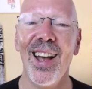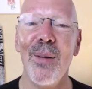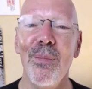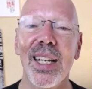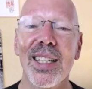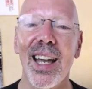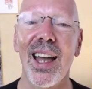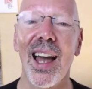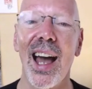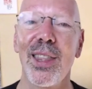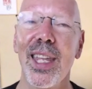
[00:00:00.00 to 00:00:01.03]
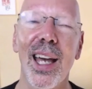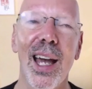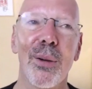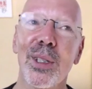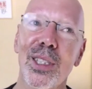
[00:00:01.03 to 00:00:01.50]
Because I, I think I
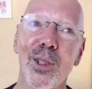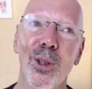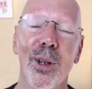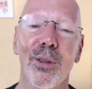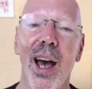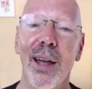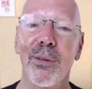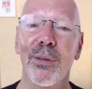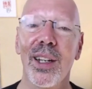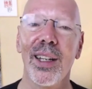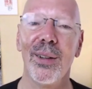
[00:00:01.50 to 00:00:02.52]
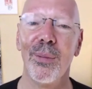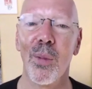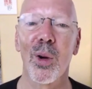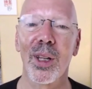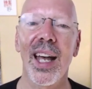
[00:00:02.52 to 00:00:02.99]
was sort of confident,
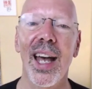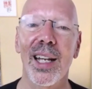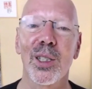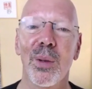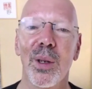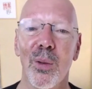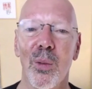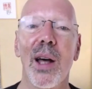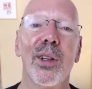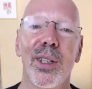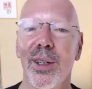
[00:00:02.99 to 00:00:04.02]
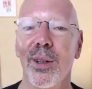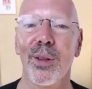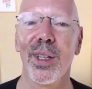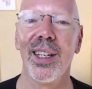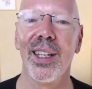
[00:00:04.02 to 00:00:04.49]
more or less, but
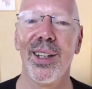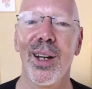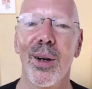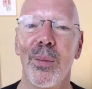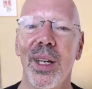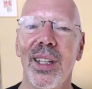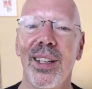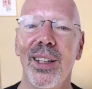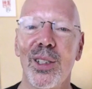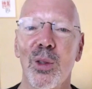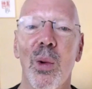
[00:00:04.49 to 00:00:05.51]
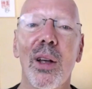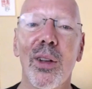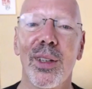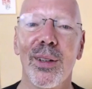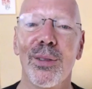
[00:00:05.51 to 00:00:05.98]
relatively, you know, but it's
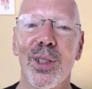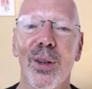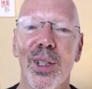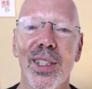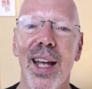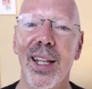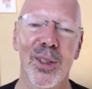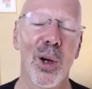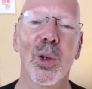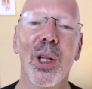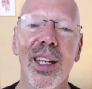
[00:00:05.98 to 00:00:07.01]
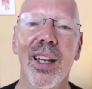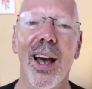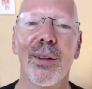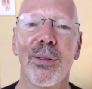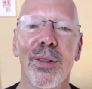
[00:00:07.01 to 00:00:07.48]
relative. So it's not totally
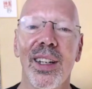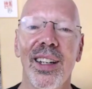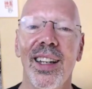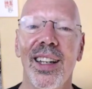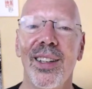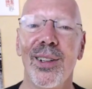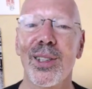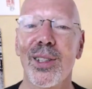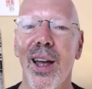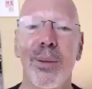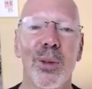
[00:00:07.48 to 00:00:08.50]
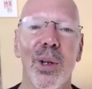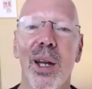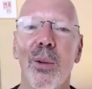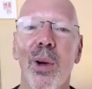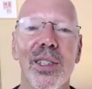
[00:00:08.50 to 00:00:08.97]
confident. And there's times when I
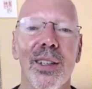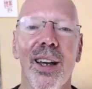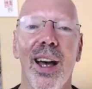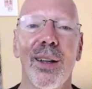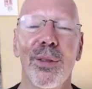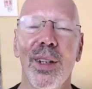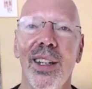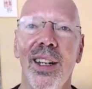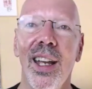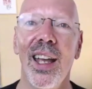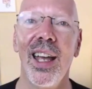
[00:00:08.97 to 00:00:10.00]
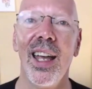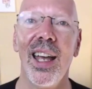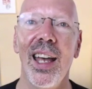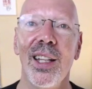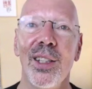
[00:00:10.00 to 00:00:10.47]
wasn't confident.
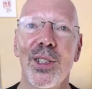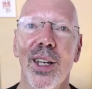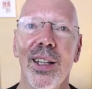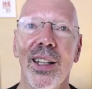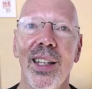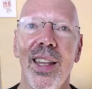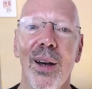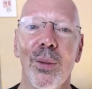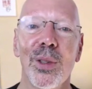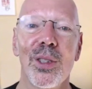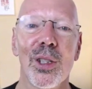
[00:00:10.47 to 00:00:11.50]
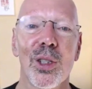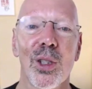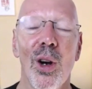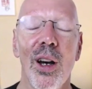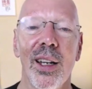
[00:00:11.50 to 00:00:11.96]
And suddenly that was just
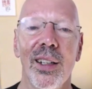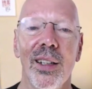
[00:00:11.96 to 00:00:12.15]
gone.